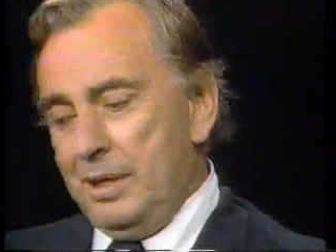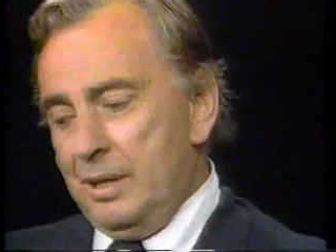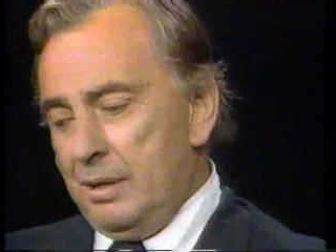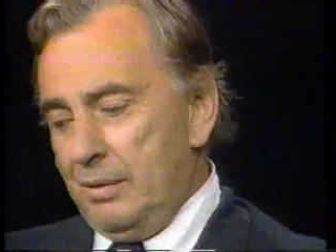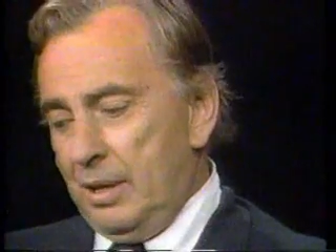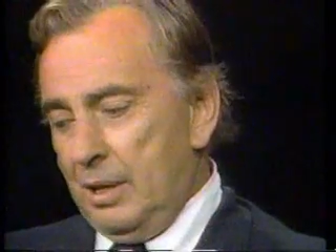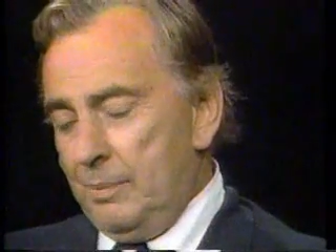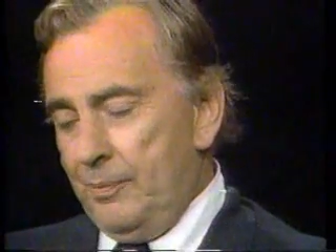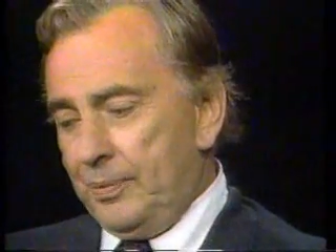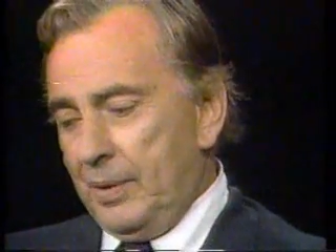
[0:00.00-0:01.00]
He didn't
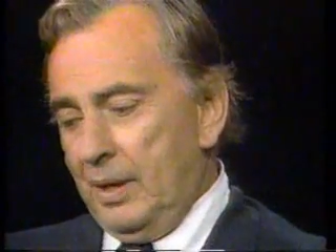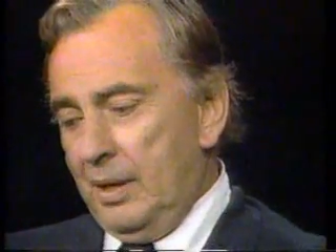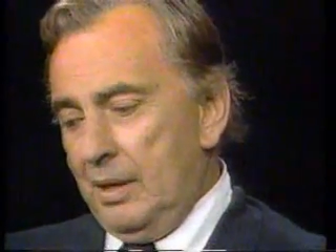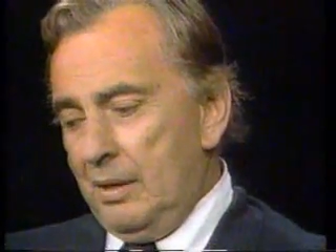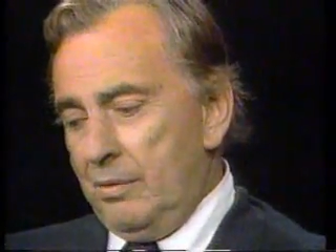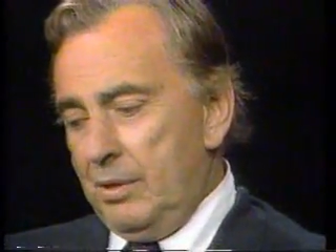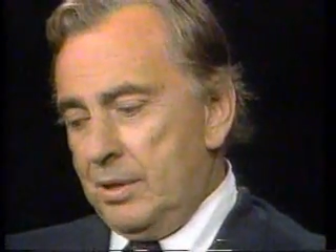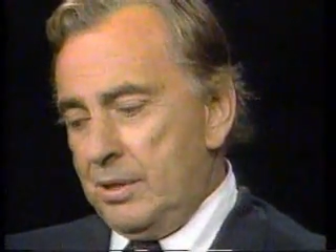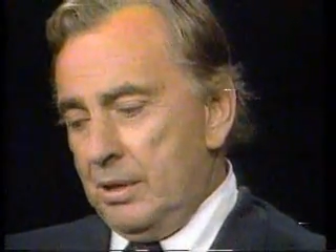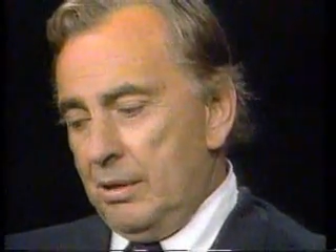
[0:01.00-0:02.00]
develop.
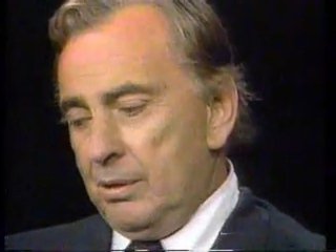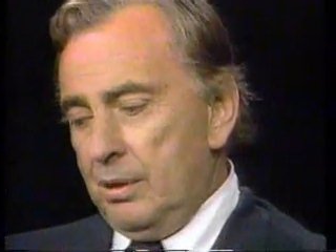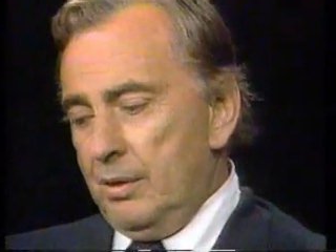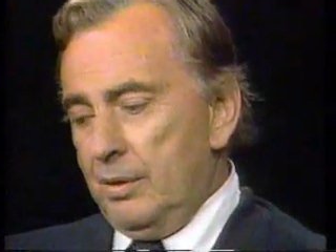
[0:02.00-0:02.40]
Fitzgerald